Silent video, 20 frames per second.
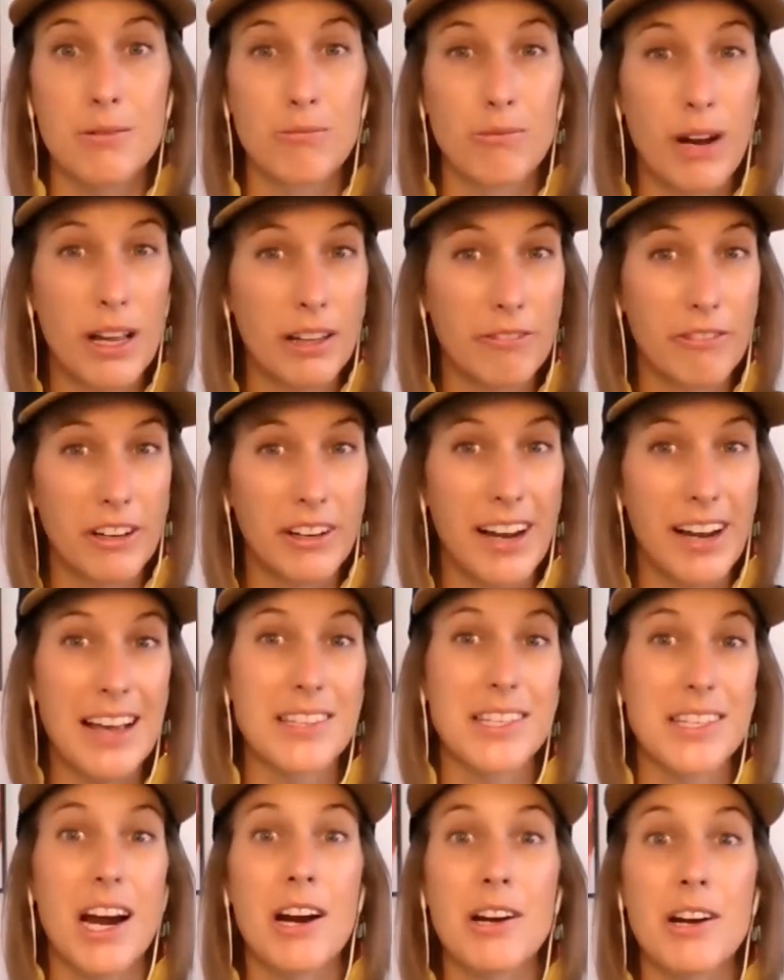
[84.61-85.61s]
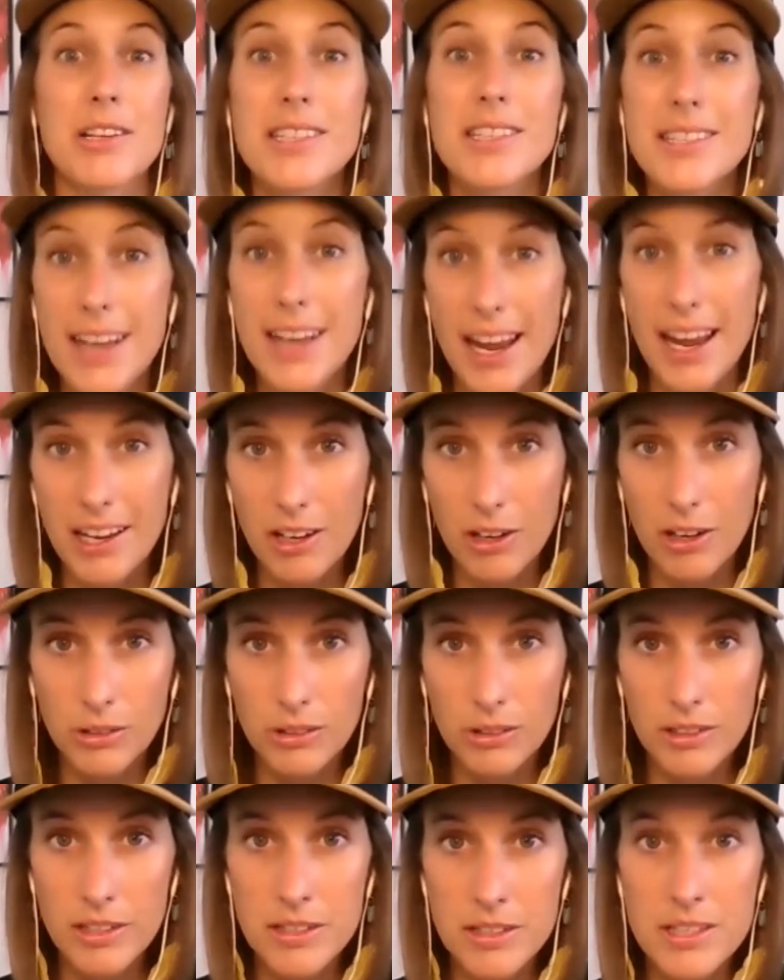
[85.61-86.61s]
relevant as our
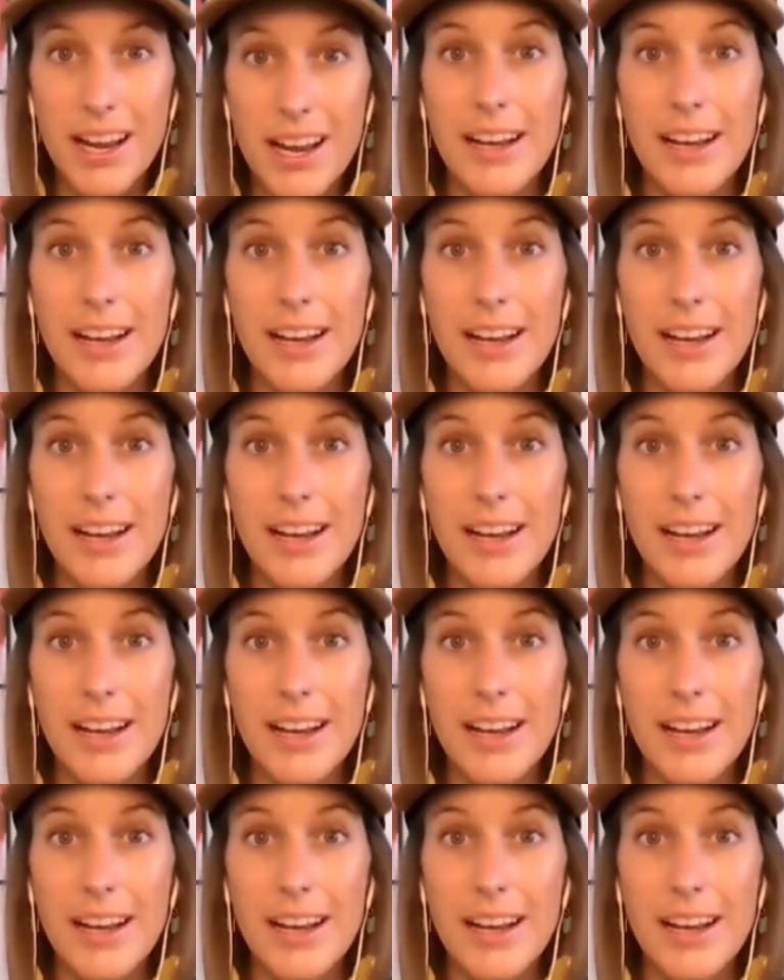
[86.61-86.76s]
stakeholders